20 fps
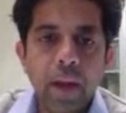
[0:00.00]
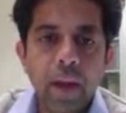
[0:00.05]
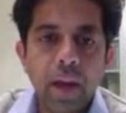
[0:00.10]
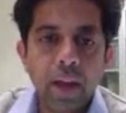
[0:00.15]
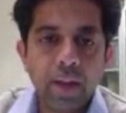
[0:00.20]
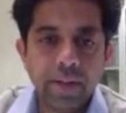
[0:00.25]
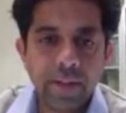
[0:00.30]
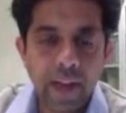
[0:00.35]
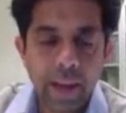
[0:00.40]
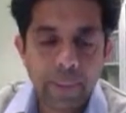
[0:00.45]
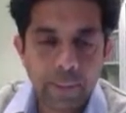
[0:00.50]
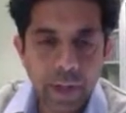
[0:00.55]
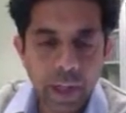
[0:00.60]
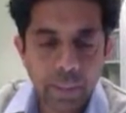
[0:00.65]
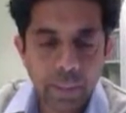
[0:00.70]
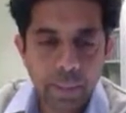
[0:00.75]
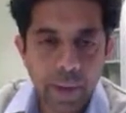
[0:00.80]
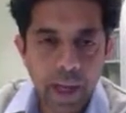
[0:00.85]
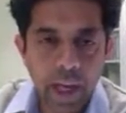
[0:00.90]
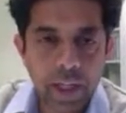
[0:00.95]
uh, as an
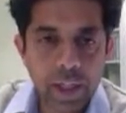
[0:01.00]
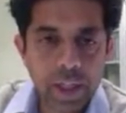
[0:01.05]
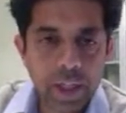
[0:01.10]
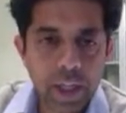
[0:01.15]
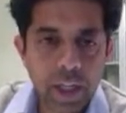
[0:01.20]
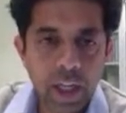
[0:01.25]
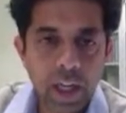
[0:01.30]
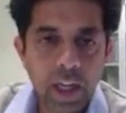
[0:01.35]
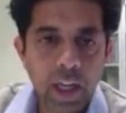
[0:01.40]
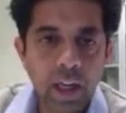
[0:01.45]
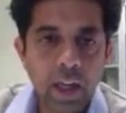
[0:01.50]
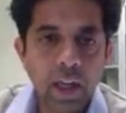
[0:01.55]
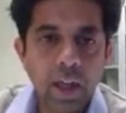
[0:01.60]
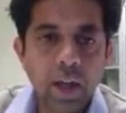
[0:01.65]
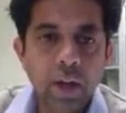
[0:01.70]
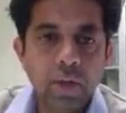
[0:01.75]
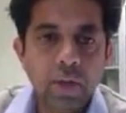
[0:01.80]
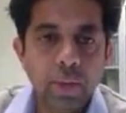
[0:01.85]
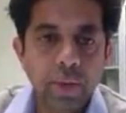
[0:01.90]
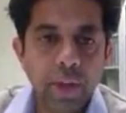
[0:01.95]
MD PhD
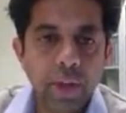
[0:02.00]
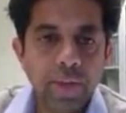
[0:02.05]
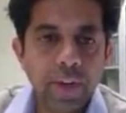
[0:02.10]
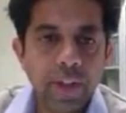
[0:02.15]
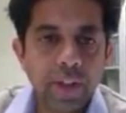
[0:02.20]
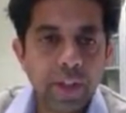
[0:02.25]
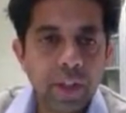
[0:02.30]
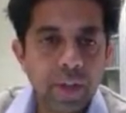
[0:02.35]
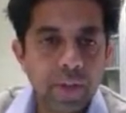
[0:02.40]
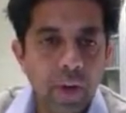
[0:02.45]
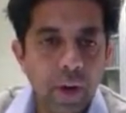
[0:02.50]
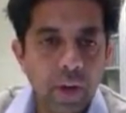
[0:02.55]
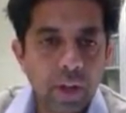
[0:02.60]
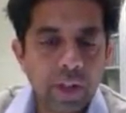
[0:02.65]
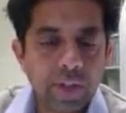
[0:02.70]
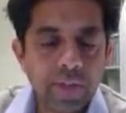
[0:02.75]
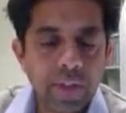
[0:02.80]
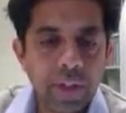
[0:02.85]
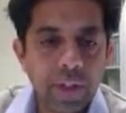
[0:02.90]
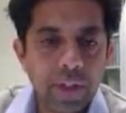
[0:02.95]
from the University of
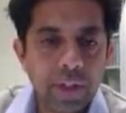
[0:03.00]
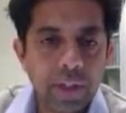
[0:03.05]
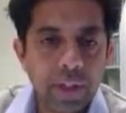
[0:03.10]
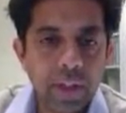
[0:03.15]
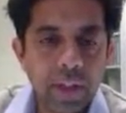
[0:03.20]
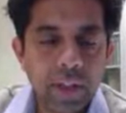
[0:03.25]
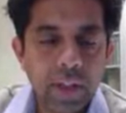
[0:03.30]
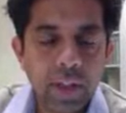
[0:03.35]
Oxford